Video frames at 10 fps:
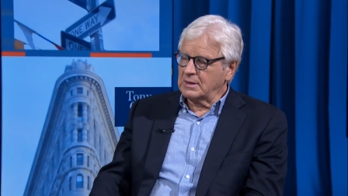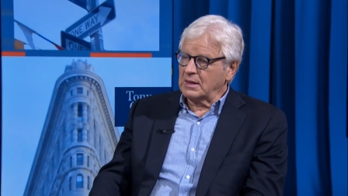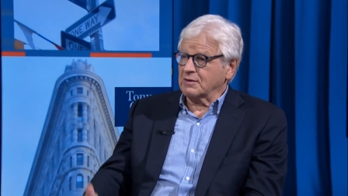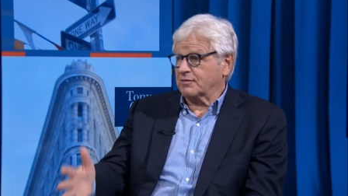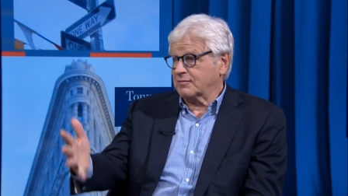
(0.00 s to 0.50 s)

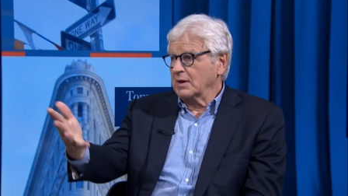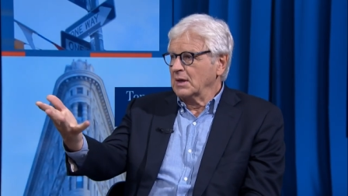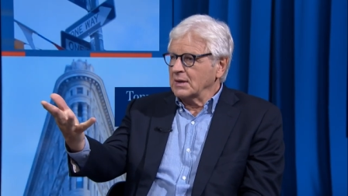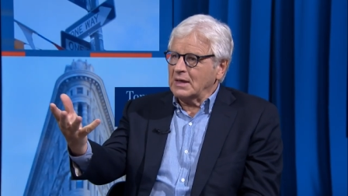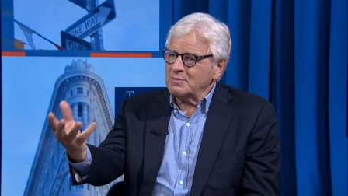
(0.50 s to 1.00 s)
tell us
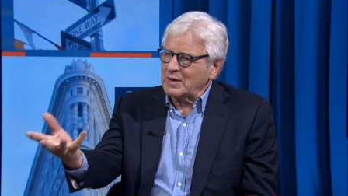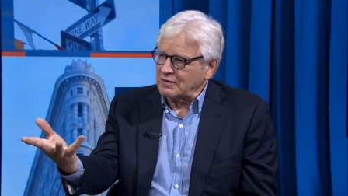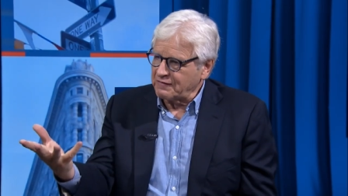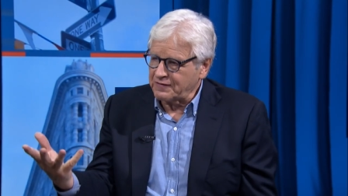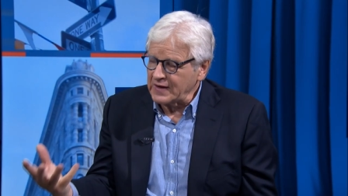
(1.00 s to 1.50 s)
about
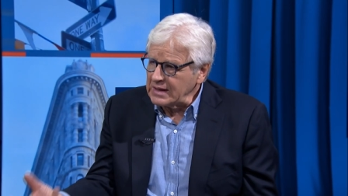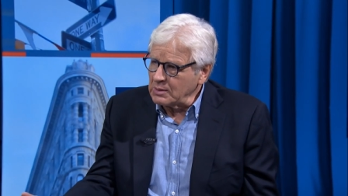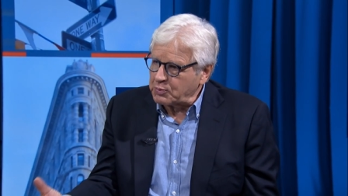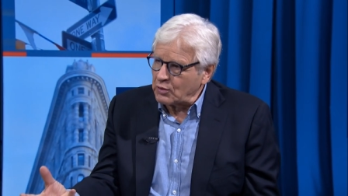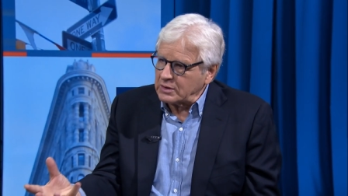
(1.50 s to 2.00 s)
the
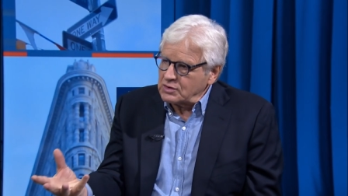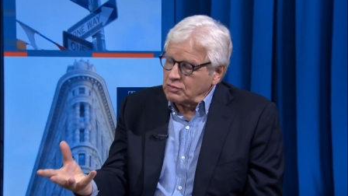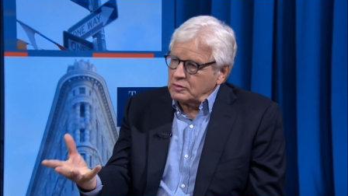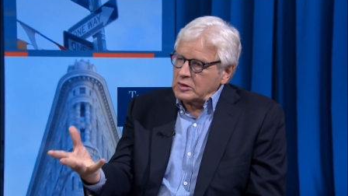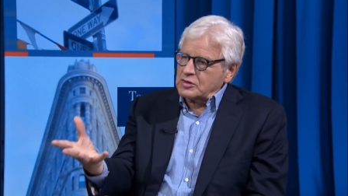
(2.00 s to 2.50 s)
fingerprints
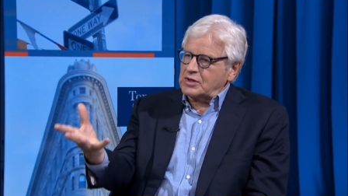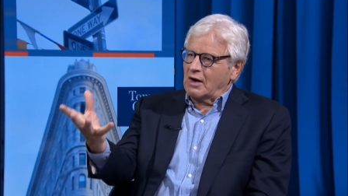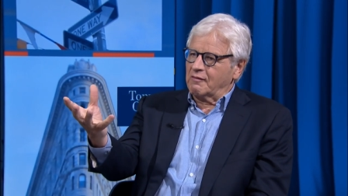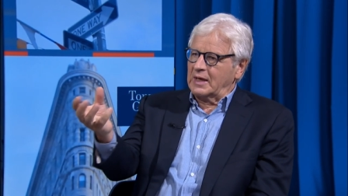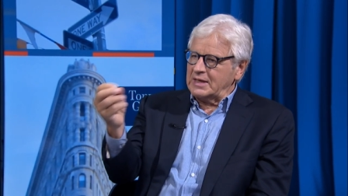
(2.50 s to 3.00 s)
you
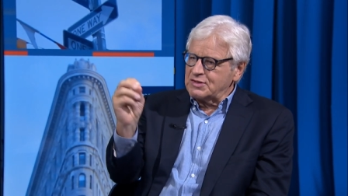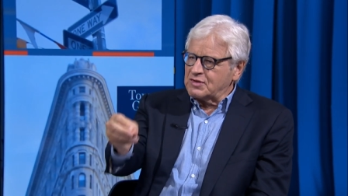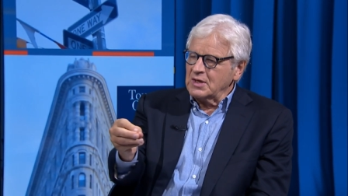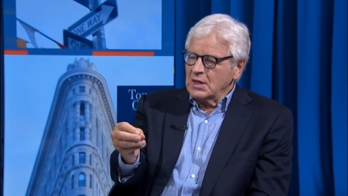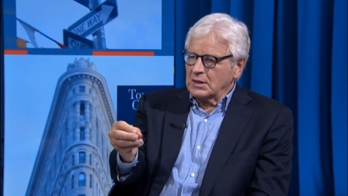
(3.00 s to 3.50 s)
discover.
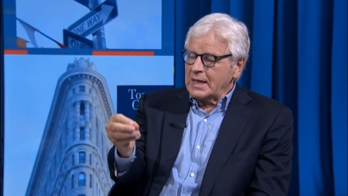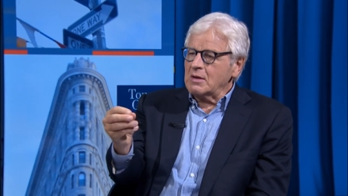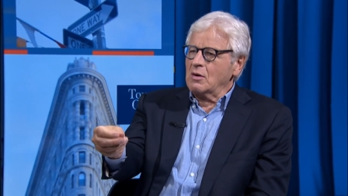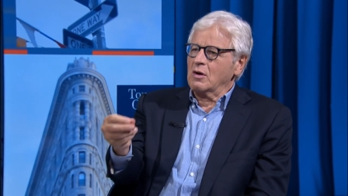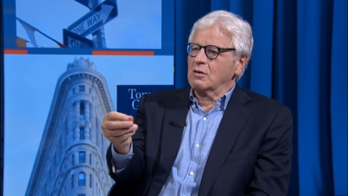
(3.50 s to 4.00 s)

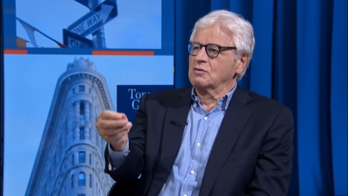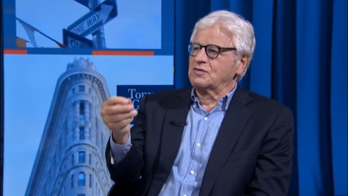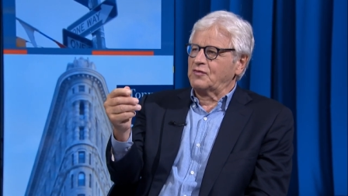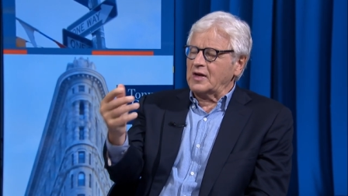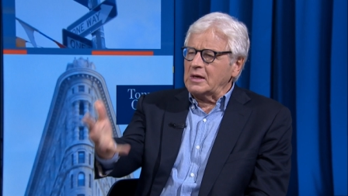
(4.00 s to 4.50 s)
Leonardo's
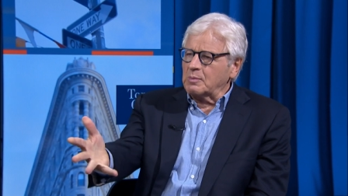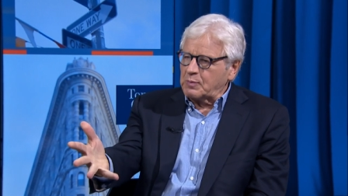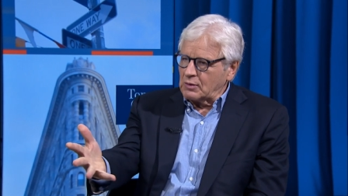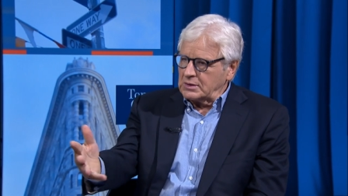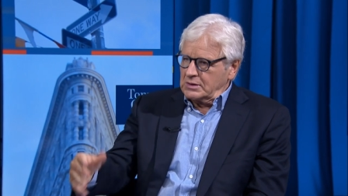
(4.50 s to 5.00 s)

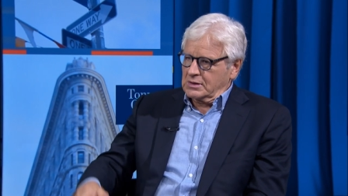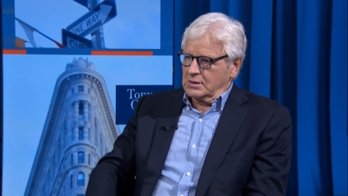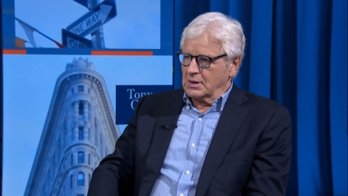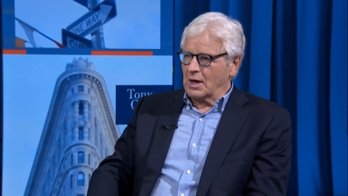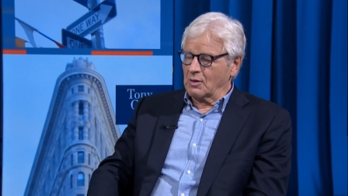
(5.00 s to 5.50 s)
fingerprints
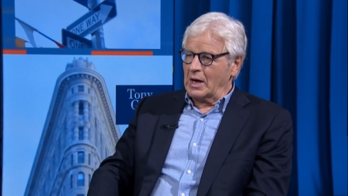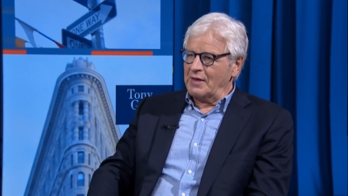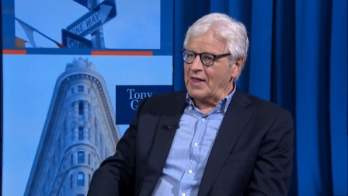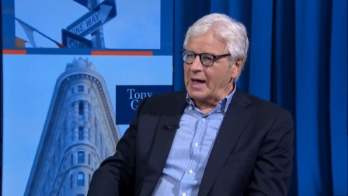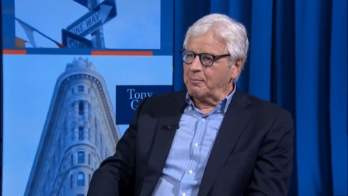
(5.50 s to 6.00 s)
are
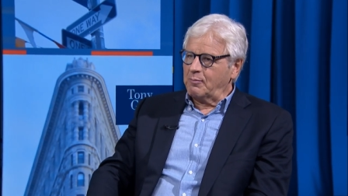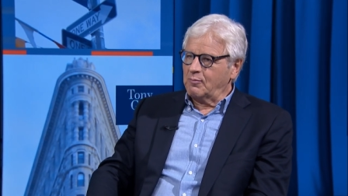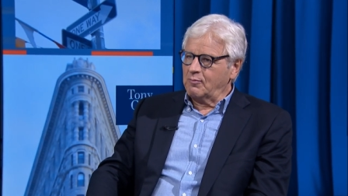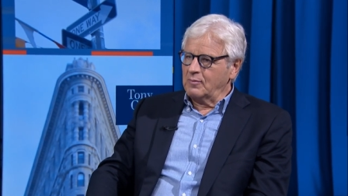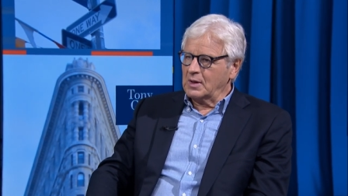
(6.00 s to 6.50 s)
on that
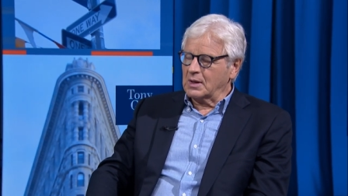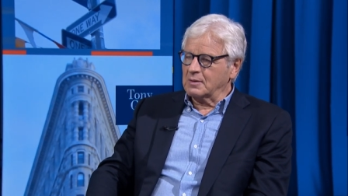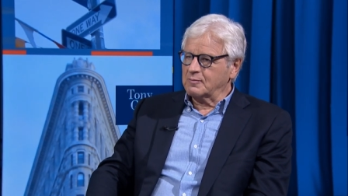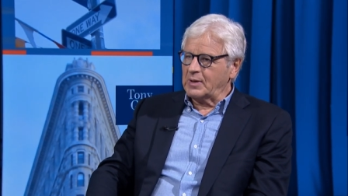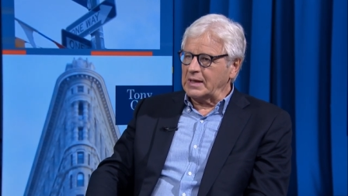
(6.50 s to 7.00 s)

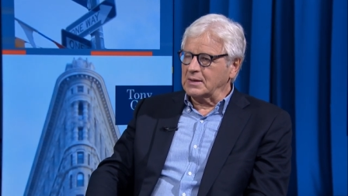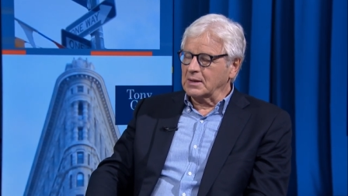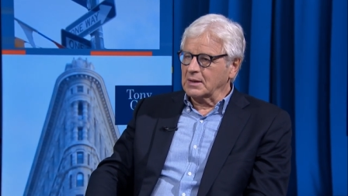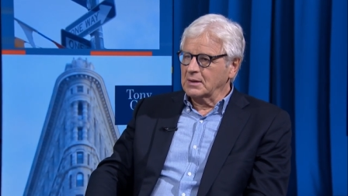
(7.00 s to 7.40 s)
painting.